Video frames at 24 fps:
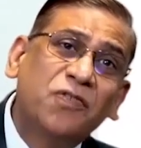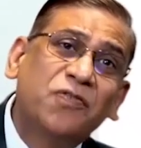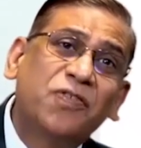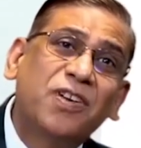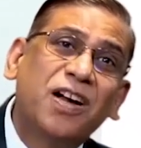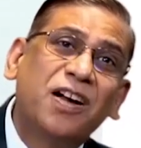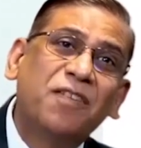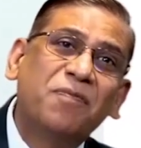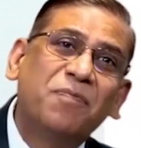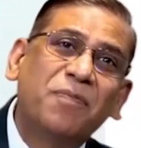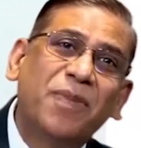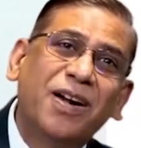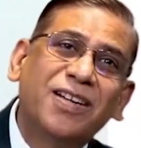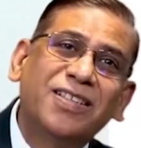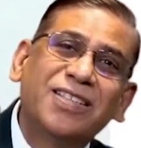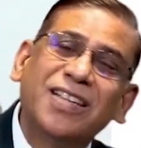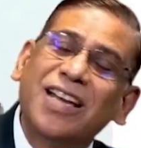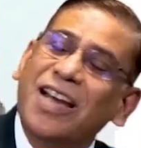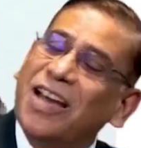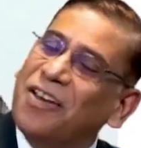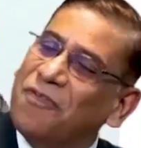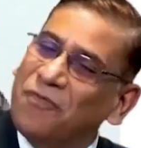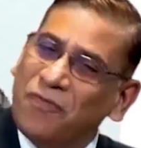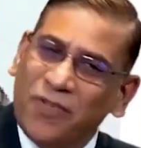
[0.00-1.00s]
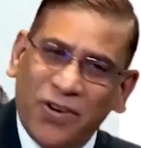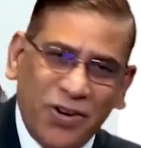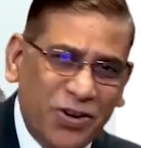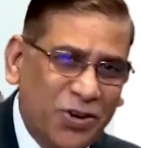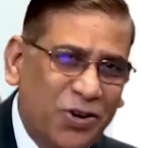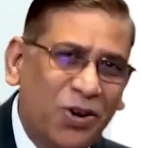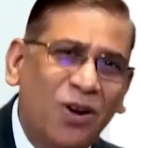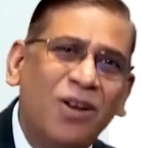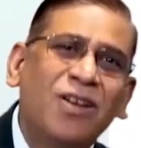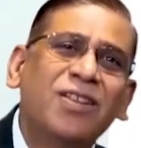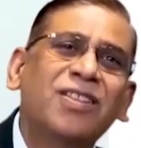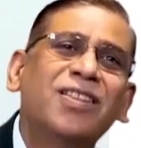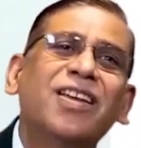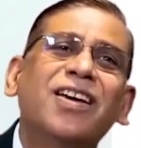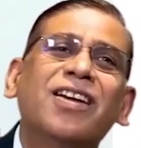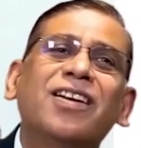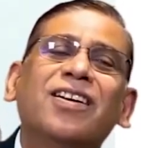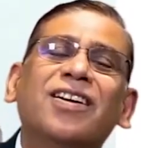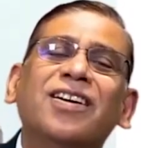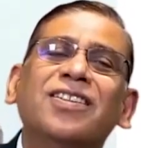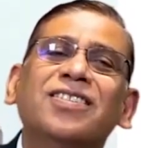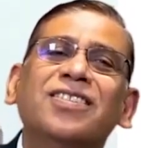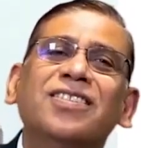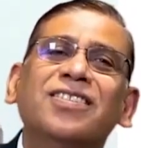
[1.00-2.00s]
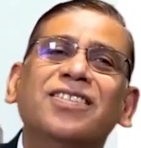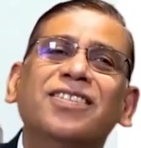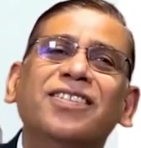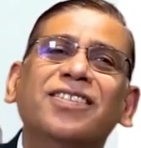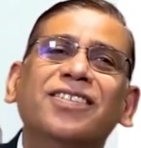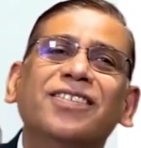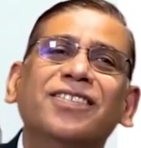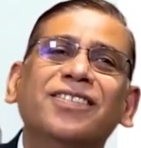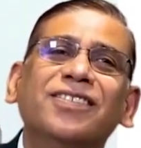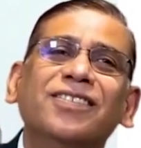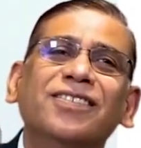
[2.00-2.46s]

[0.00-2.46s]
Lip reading: of governments, have withdrawn their consent.